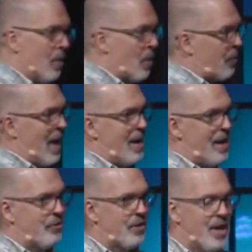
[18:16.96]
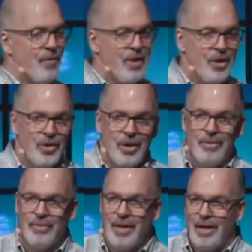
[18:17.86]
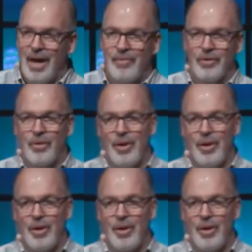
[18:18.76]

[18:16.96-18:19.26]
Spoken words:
with that is the definition of enough is